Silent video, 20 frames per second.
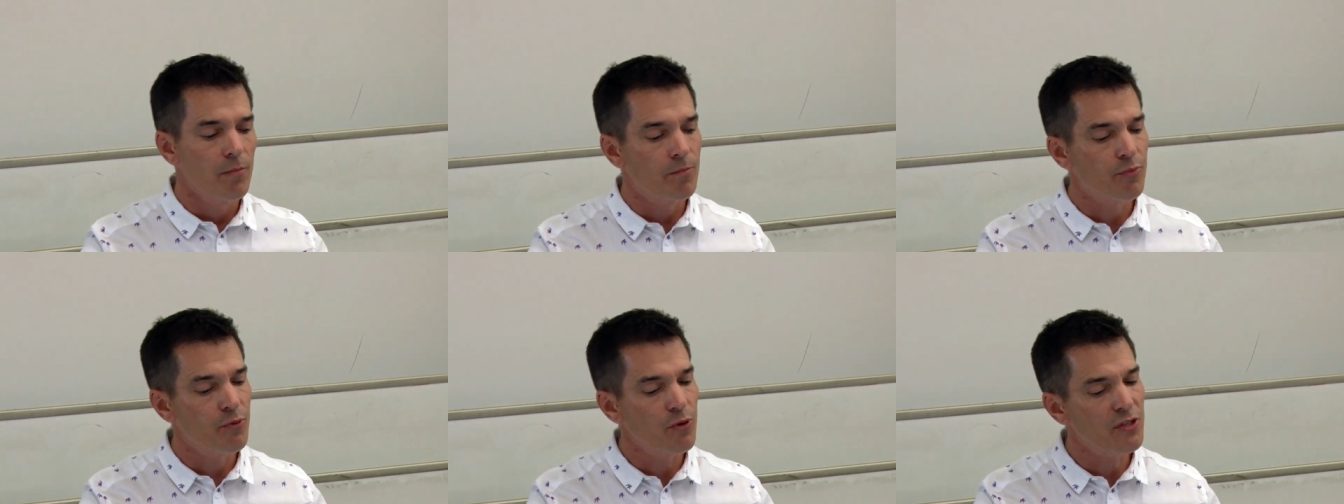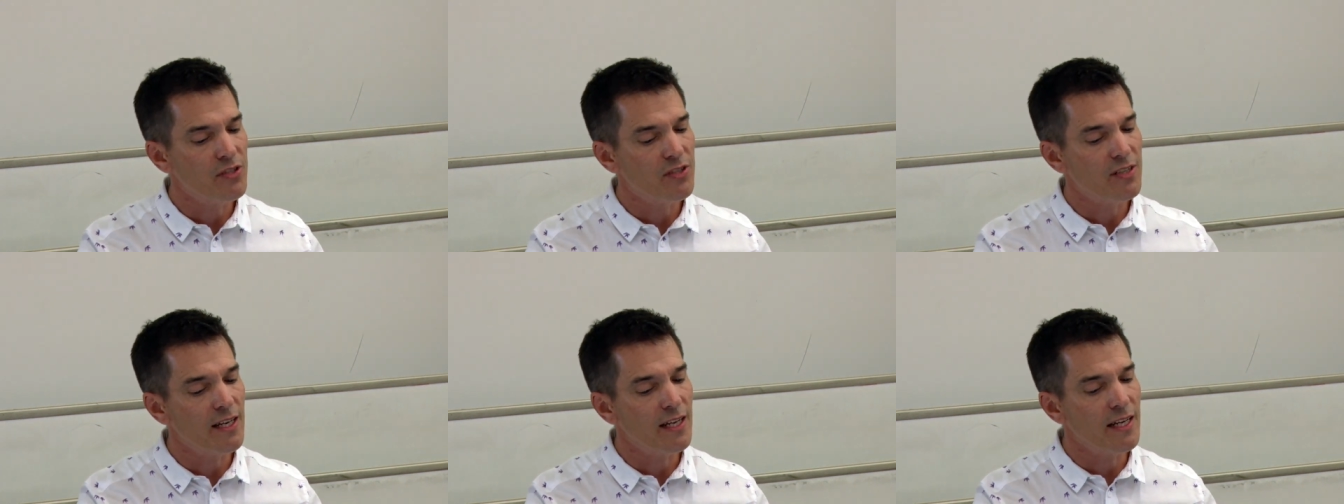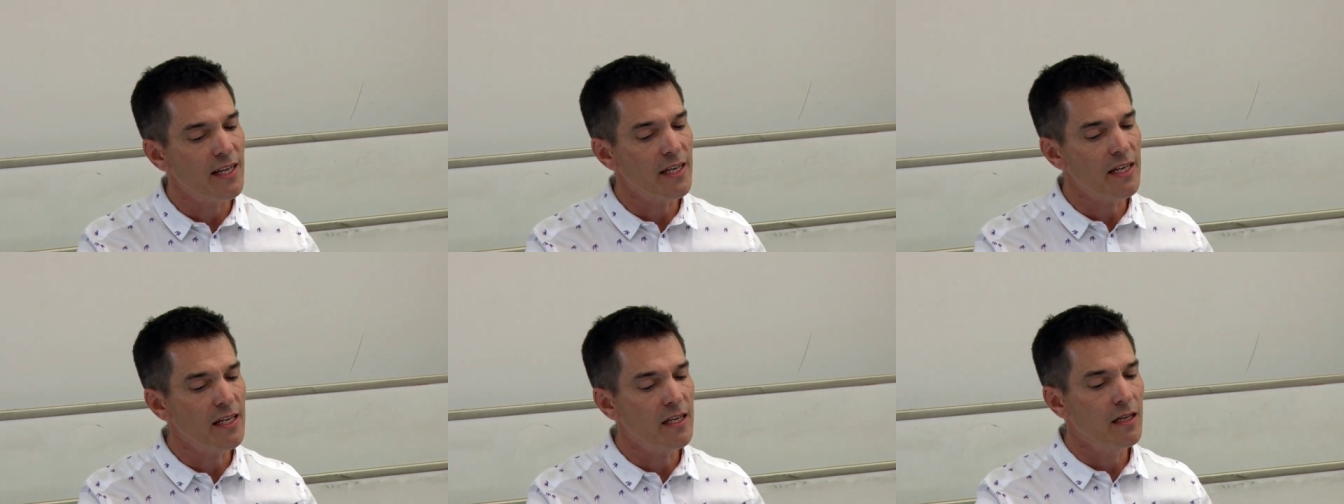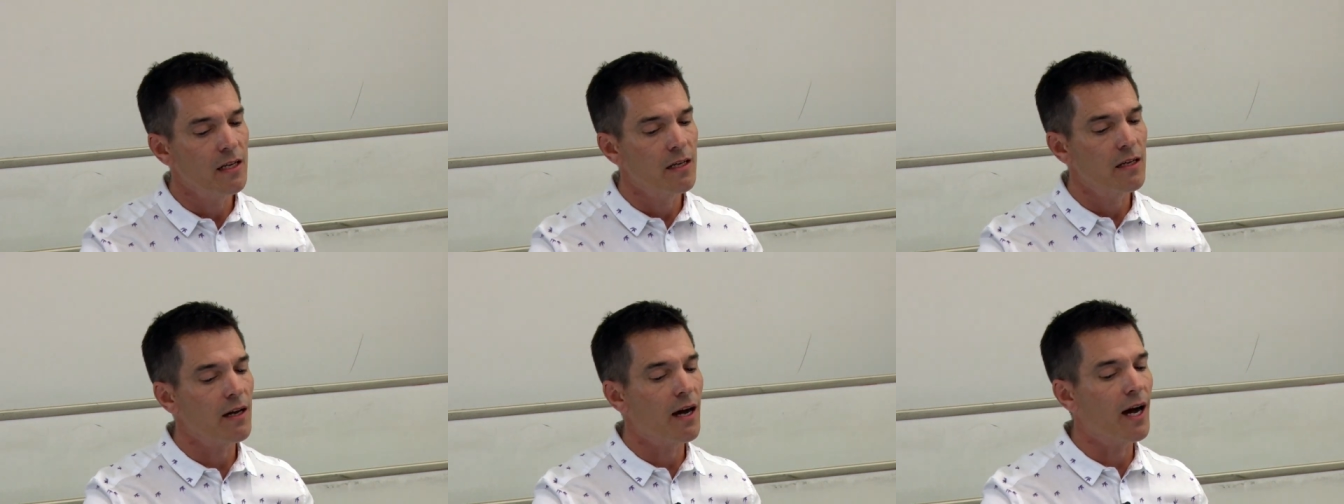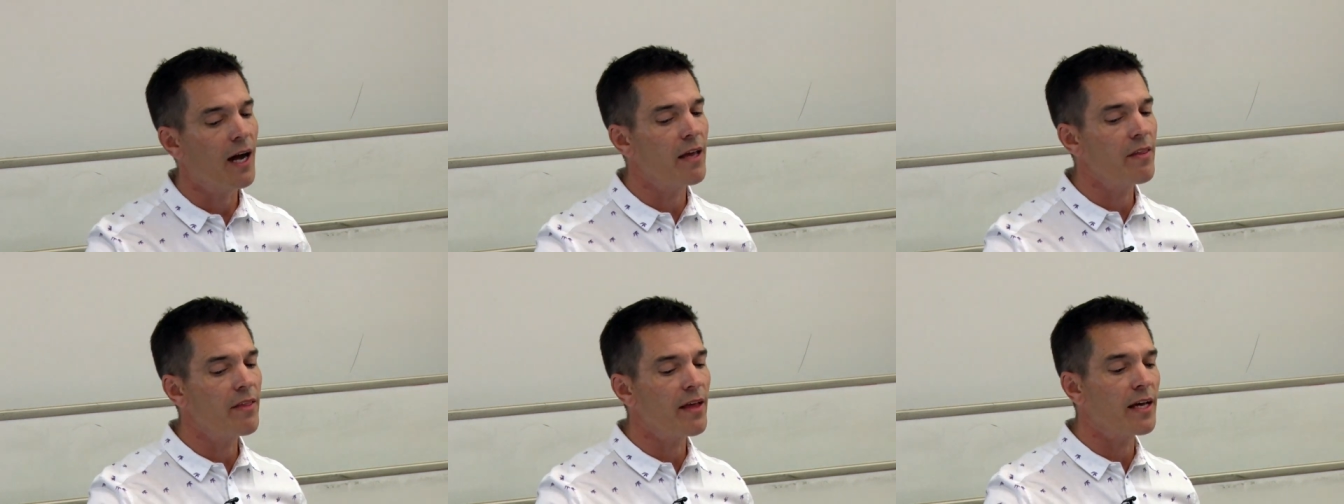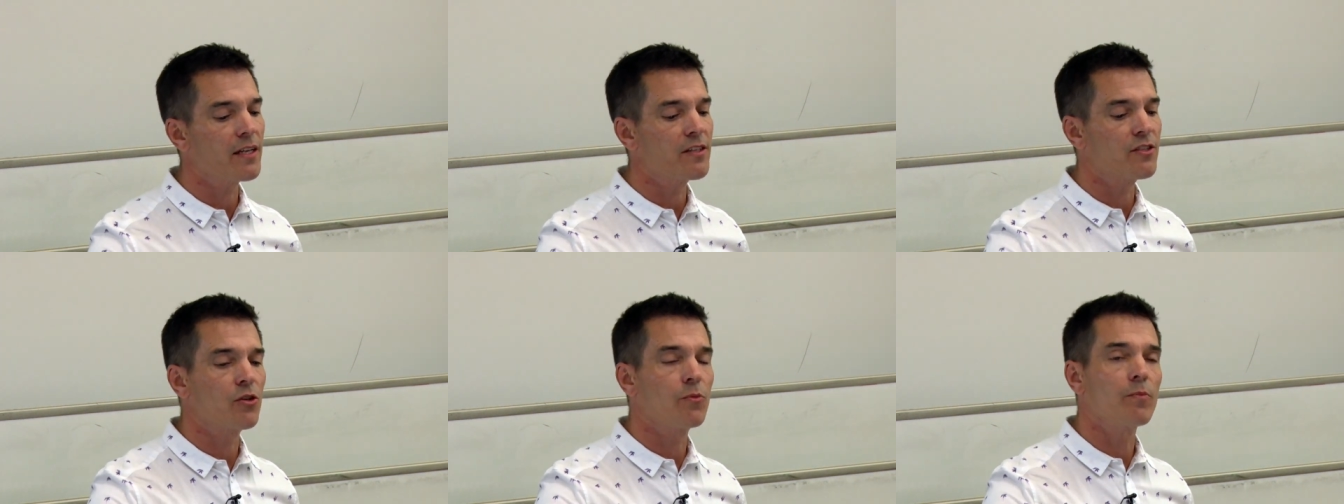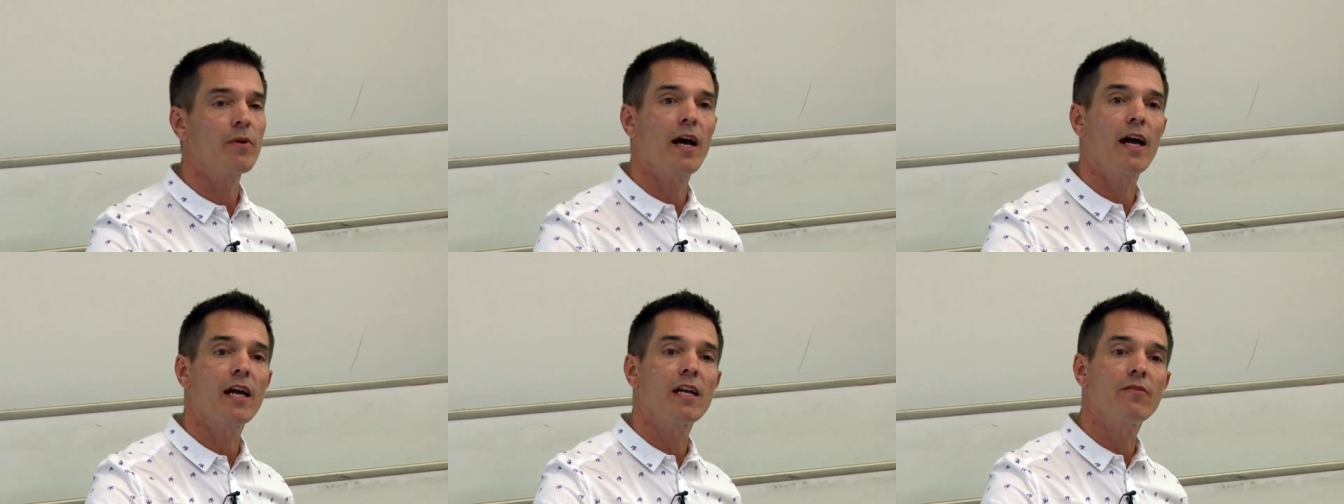Bruce Lee either had
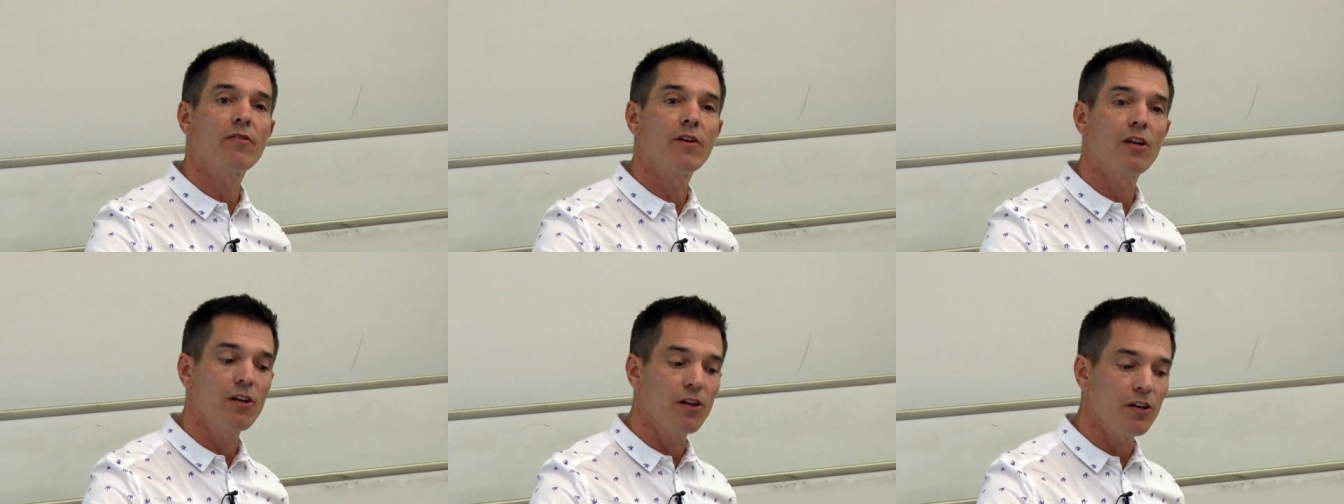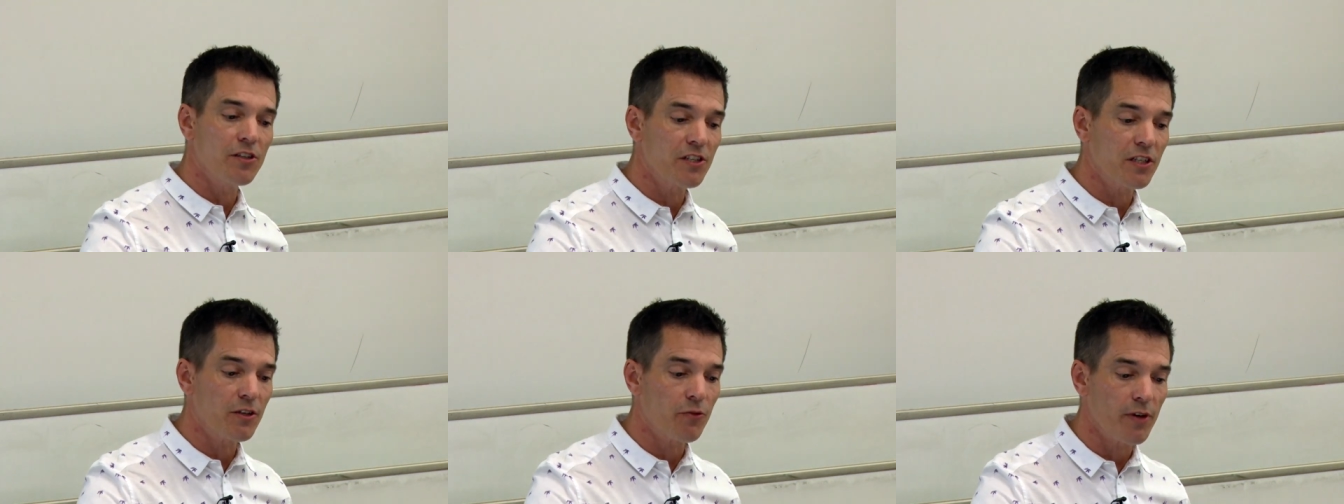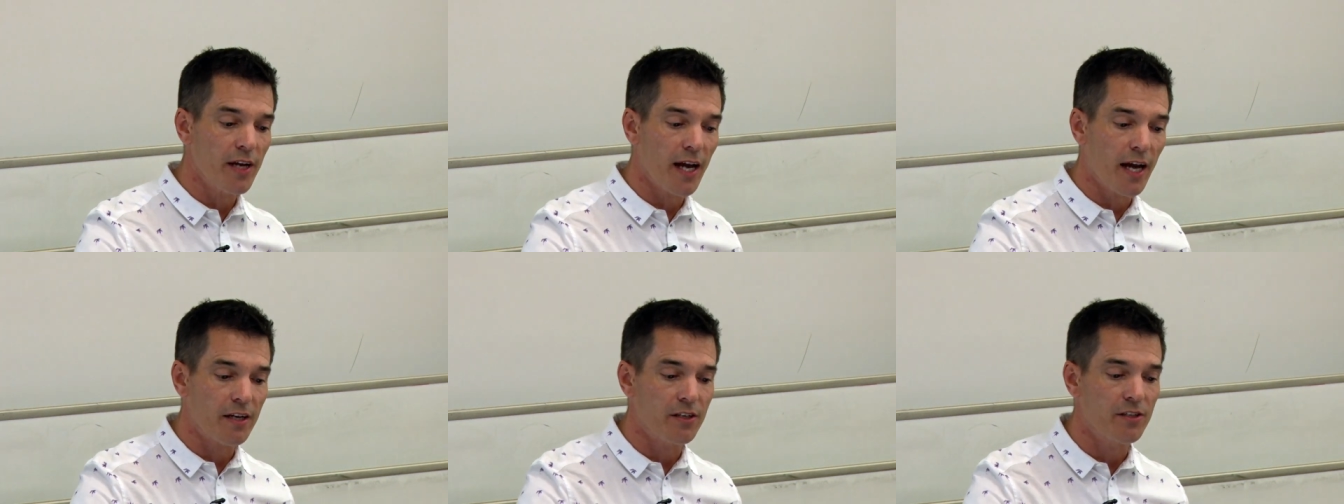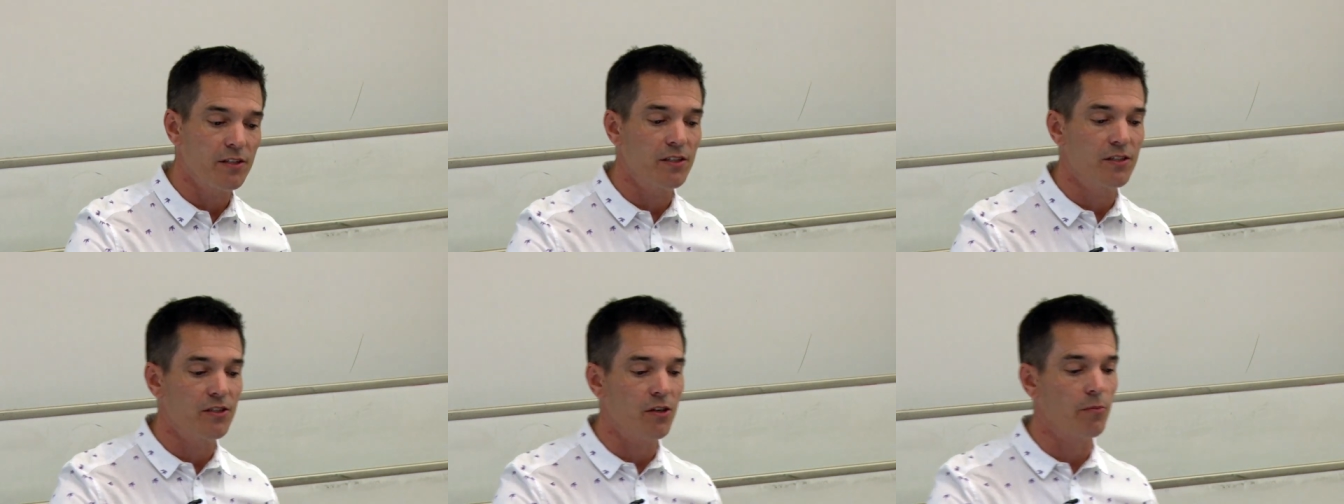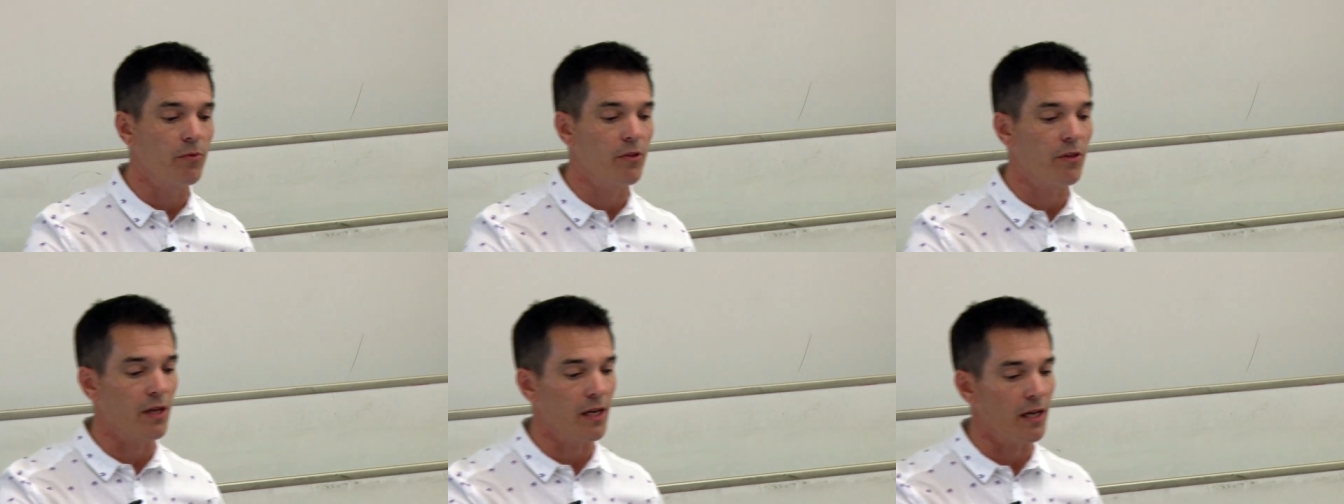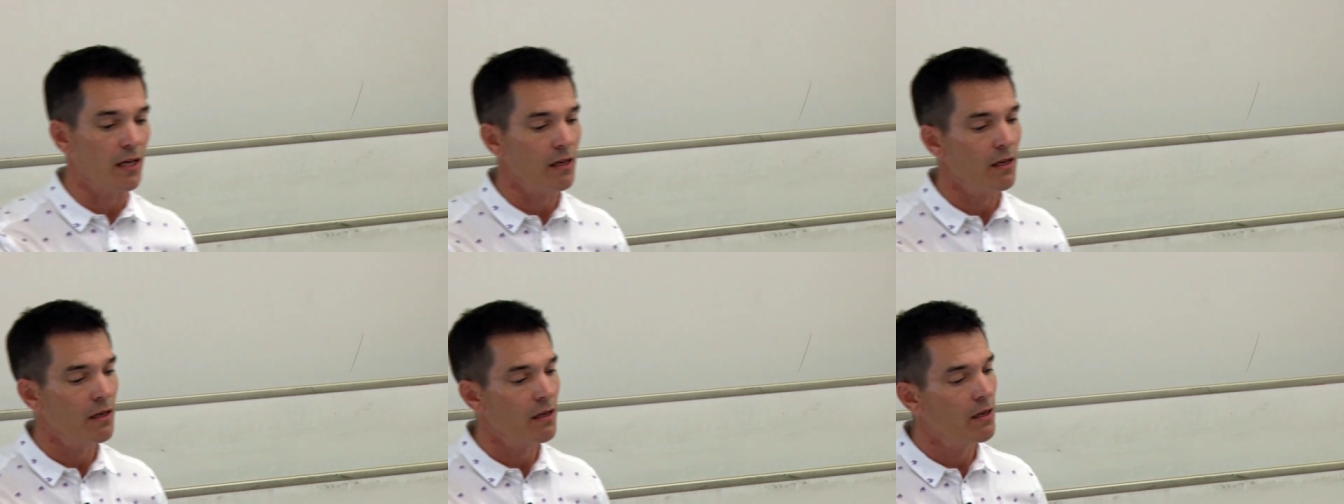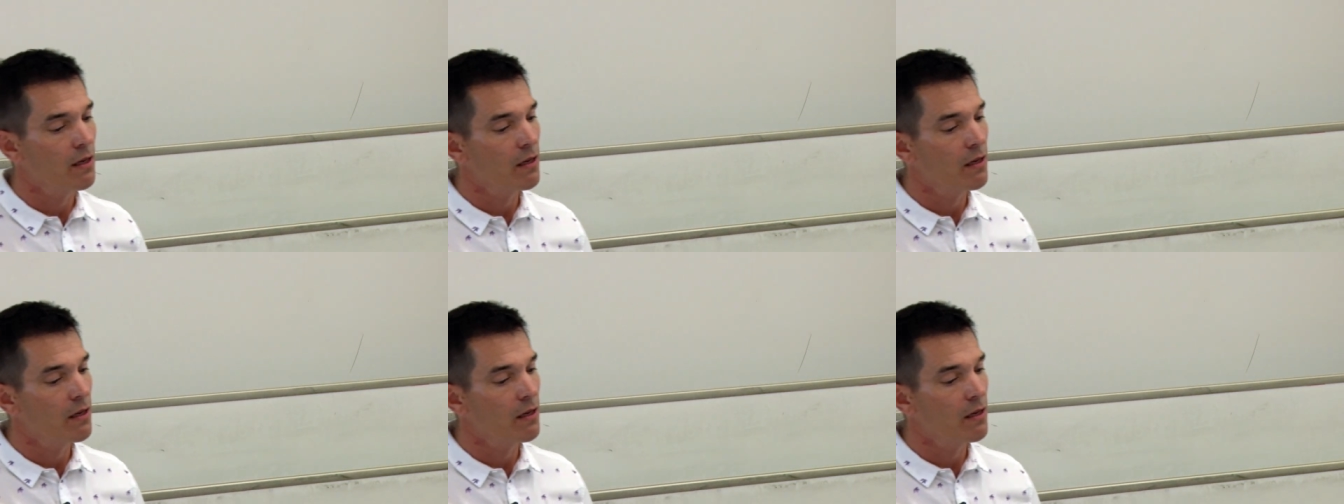some kind of allergic reaction to something,